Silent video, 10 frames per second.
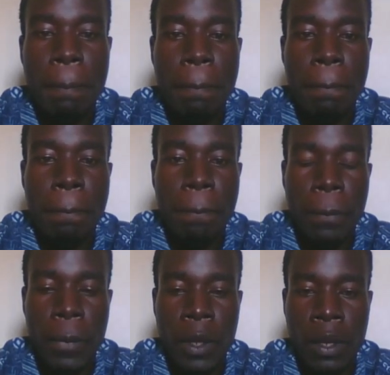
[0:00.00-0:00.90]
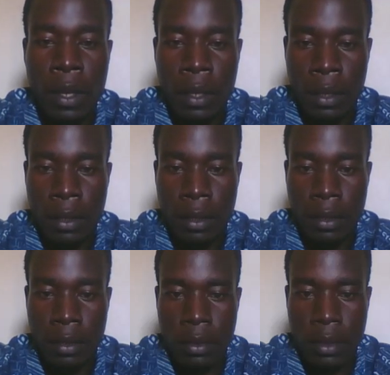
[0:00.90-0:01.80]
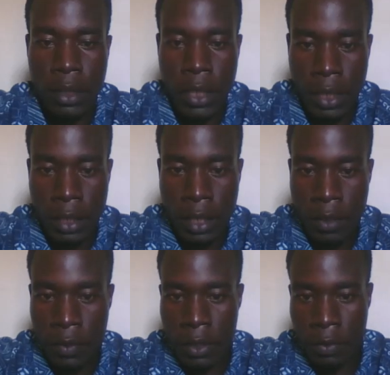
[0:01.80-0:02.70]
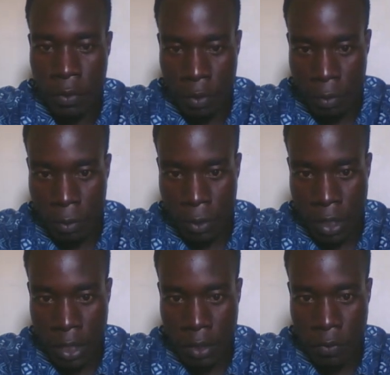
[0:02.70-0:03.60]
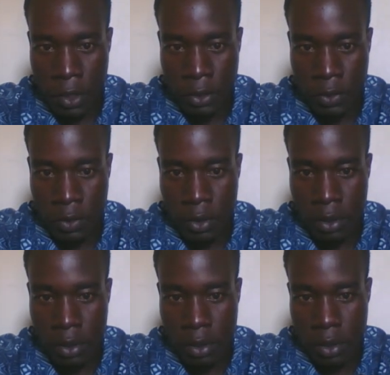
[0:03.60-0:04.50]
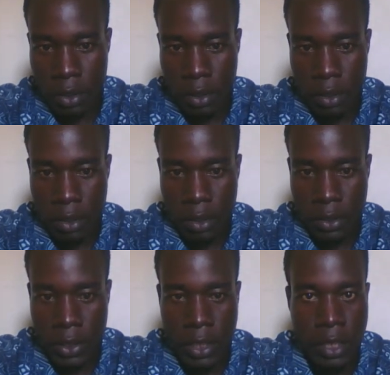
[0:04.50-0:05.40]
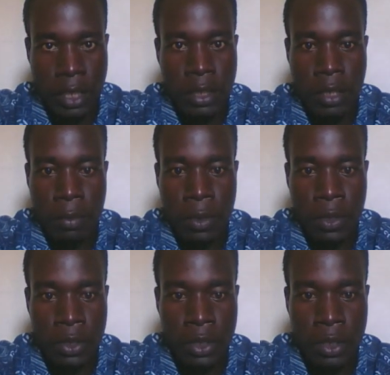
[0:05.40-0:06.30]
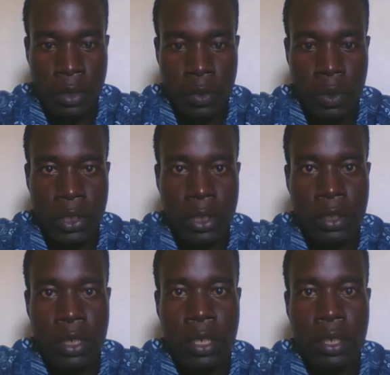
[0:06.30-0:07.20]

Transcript: after function is the third terminology, which is the chart. The chart is